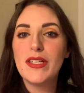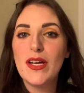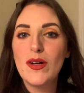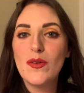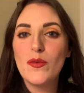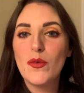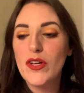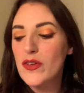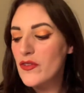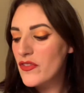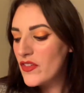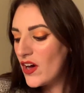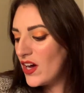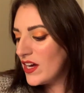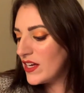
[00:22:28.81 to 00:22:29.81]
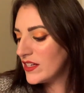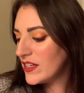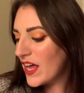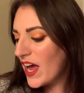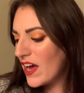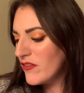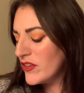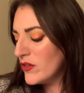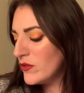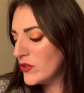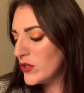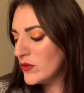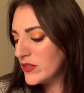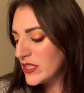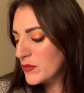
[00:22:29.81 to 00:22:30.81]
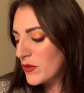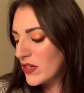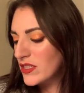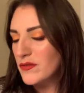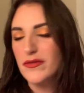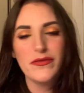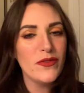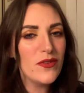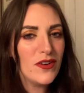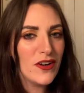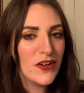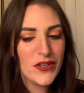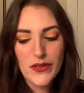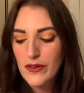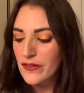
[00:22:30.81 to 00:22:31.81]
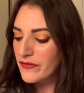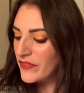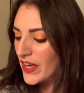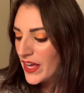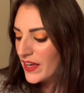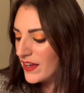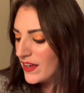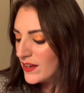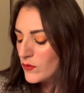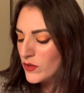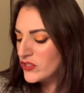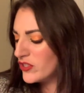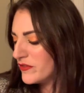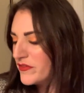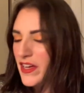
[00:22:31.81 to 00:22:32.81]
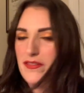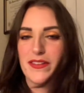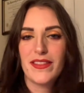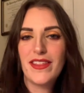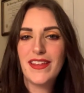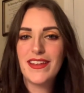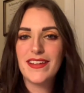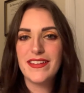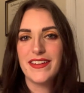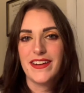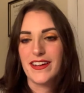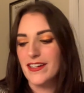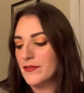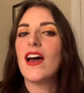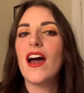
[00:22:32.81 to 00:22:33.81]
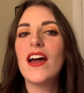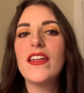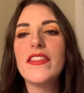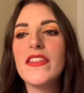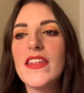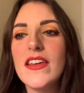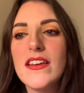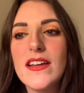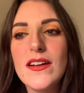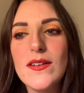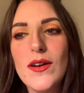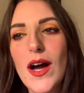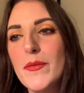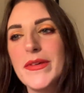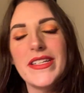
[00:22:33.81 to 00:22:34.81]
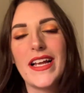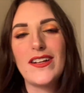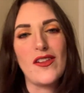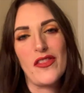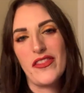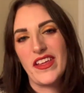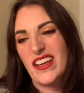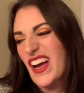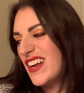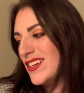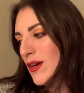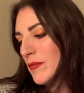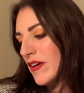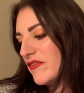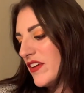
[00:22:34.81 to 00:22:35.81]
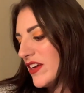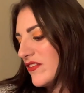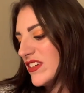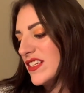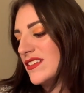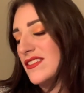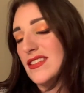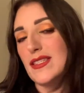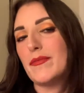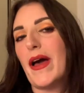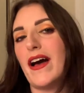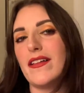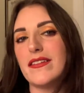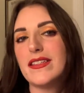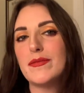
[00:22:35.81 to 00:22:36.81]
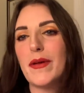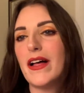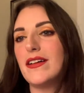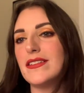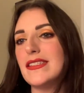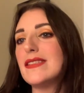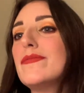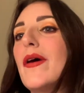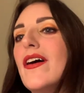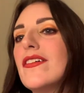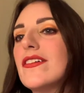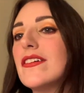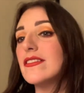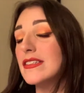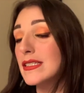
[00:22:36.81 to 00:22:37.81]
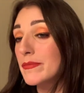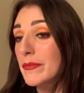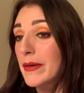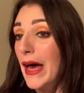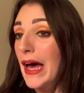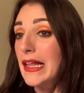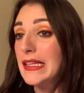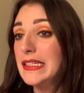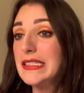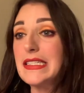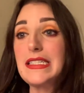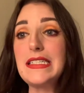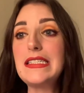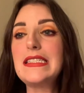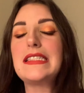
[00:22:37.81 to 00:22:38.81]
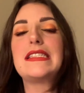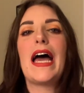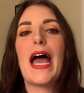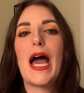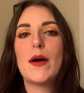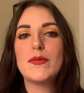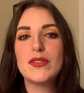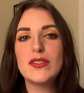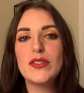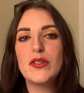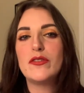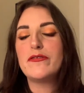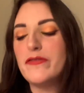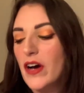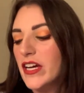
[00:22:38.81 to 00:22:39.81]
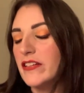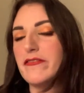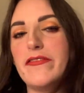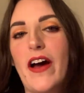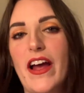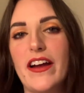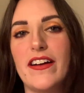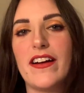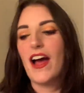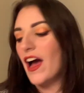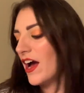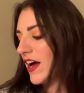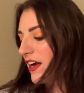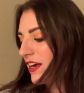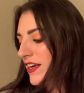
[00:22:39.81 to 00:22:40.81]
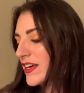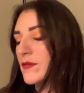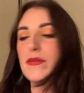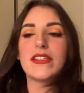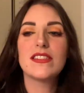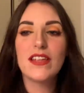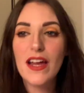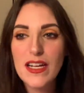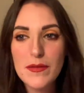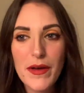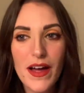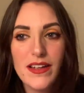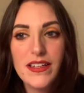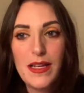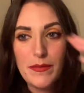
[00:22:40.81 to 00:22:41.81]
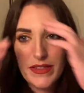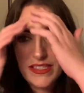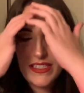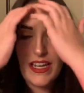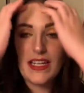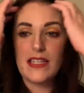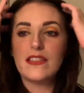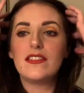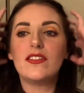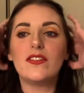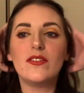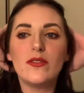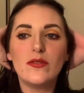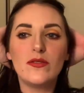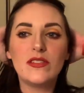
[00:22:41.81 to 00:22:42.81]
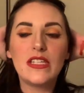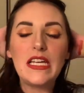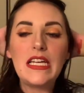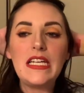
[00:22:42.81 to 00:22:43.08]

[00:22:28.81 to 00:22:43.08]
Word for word: know what you thought. Have you used these products before? Are you a fan? What's your favorite thing in here? I think, I mean, I don't think. I know my favorite is this palette. This palette is baller. This palette is absolute fucking fire. I am excited about it. I'm excited to use